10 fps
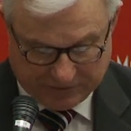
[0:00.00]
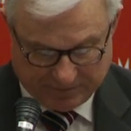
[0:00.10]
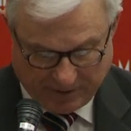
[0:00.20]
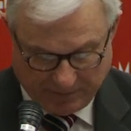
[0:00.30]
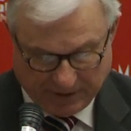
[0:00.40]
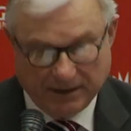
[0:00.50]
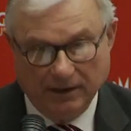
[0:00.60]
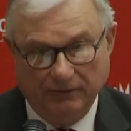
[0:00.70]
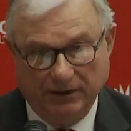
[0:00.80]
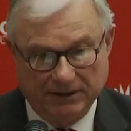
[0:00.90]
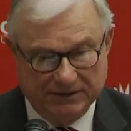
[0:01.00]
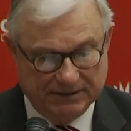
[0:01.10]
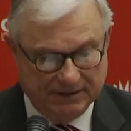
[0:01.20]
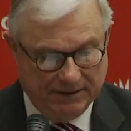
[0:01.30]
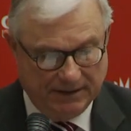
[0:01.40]
its public
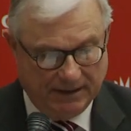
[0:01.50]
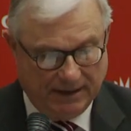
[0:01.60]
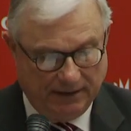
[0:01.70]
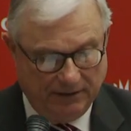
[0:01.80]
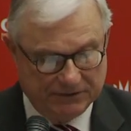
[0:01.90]
hearings, and